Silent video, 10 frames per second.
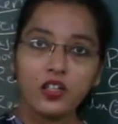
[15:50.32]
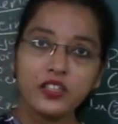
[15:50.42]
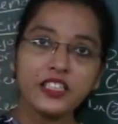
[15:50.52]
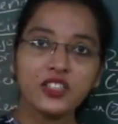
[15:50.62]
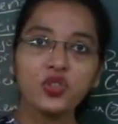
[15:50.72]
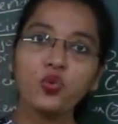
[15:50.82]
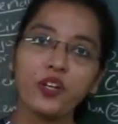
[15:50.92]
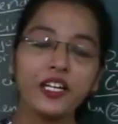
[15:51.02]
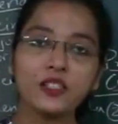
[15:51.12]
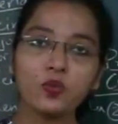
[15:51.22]
these
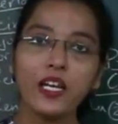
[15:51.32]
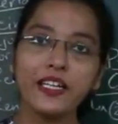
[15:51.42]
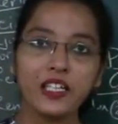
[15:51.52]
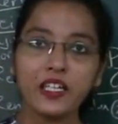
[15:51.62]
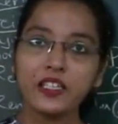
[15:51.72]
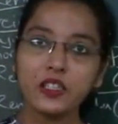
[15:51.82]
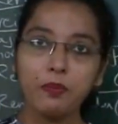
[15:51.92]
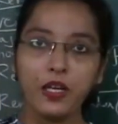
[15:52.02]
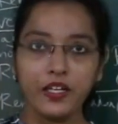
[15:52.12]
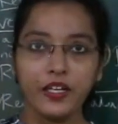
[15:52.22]
nutrients will enter in the
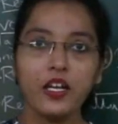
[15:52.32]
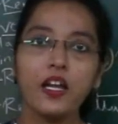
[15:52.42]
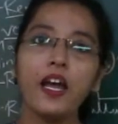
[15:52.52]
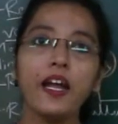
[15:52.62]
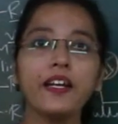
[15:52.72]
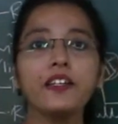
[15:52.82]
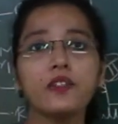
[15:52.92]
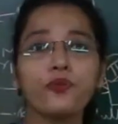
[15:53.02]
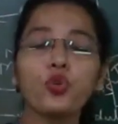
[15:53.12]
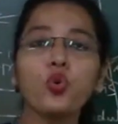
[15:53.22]
blood, and
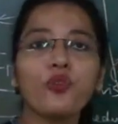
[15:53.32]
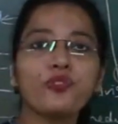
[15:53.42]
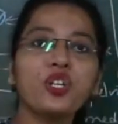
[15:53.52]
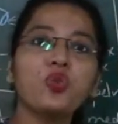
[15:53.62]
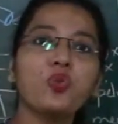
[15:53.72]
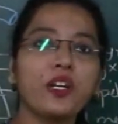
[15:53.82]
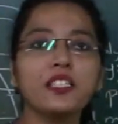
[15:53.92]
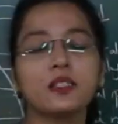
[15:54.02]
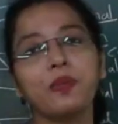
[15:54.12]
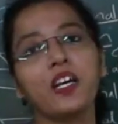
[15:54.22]
few of the
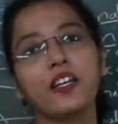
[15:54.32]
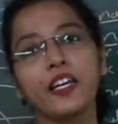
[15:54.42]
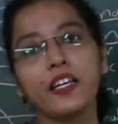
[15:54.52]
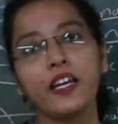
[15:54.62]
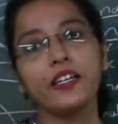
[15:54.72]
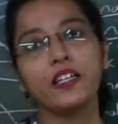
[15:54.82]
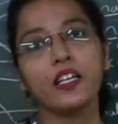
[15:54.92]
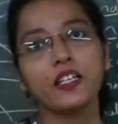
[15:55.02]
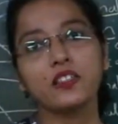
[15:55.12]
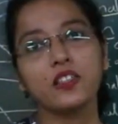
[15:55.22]
nutrients may again enter
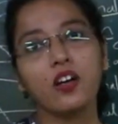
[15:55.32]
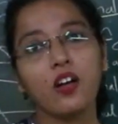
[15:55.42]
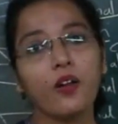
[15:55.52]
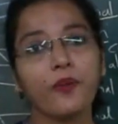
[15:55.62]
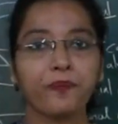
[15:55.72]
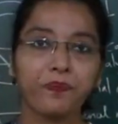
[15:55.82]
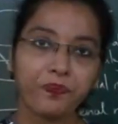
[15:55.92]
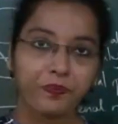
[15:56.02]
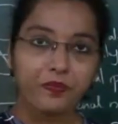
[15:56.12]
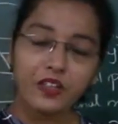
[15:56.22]
in the
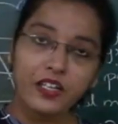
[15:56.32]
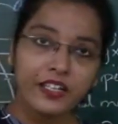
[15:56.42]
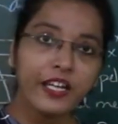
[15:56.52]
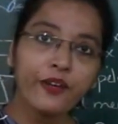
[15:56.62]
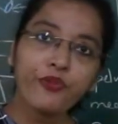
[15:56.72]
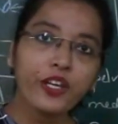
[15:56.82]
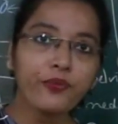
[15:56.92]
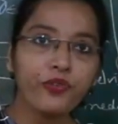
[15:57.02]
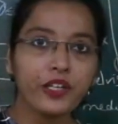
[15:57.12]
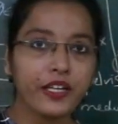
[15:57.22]
nephric
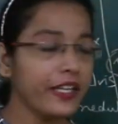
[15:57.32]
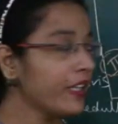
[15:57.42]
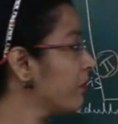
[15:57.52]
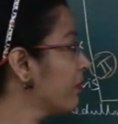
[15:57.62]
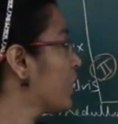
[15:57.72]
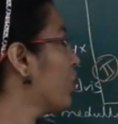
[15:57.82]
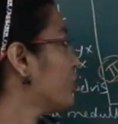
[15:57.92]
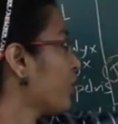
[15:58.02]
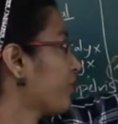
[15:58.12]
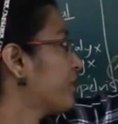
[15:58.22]
filtrate
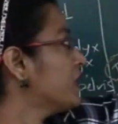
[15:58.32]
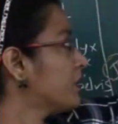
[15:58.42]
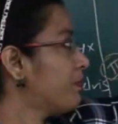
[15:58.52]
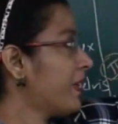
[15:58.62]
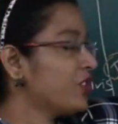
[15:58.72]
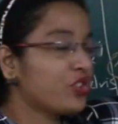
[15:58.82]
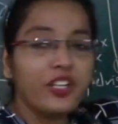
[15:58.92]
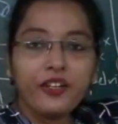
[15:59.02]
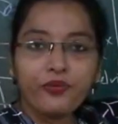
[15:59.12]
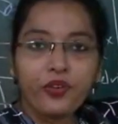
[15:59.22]
because of this
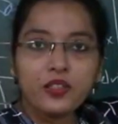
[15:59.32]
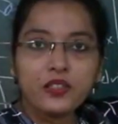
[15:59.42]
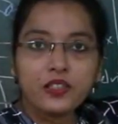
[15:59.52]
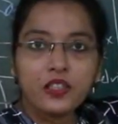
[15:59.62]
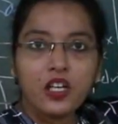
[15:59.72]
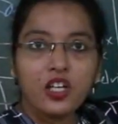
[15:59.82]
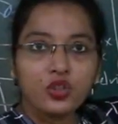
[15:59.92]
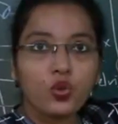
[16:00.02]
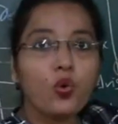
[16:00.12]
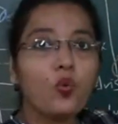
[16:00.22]
pressure difference.
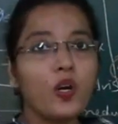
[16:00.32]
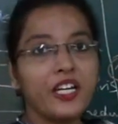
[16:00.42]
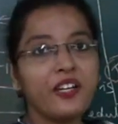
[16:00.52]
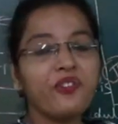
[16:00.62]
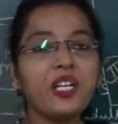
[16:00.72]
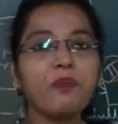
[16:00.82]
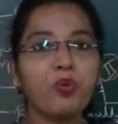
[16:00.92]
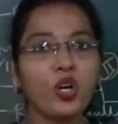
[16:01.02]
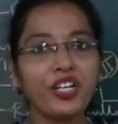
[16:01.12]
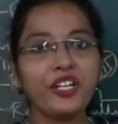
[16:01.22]
So whatever
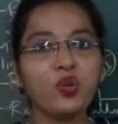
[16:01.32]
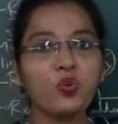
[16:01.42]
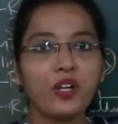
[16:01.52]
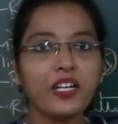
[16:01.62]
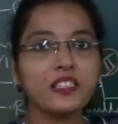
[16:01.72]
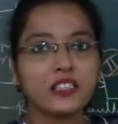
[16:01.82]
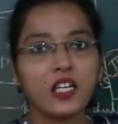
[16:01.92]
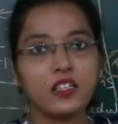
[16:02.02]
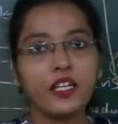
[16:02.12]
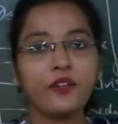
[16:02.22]
important nutrients
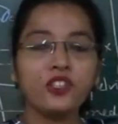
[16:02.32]
are there